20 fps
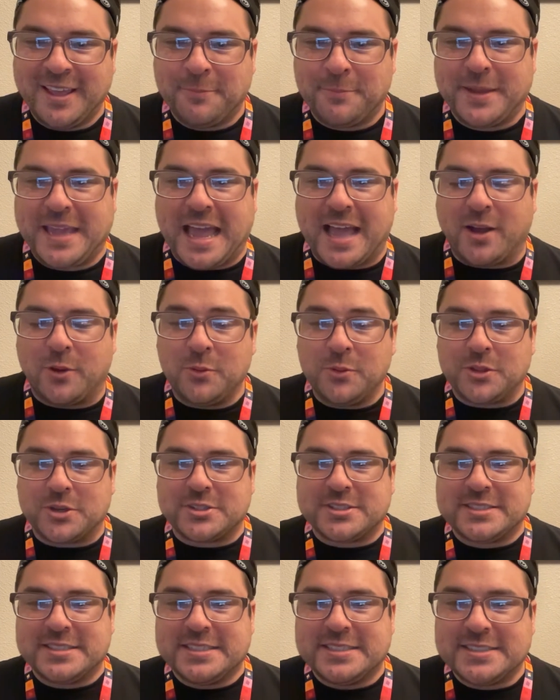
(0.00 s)
But yeah,
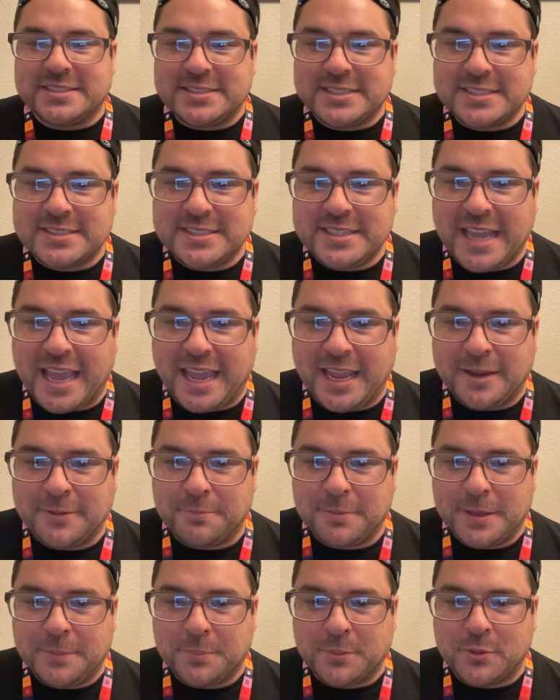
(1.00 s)
there's 68
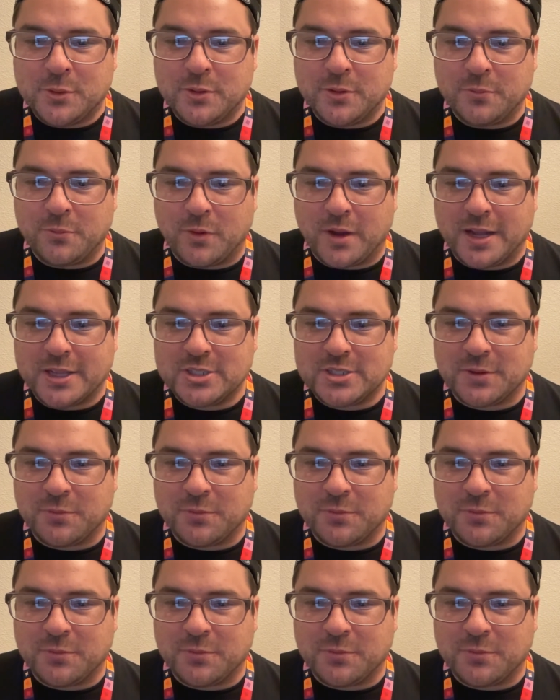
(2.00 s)
people who have watched.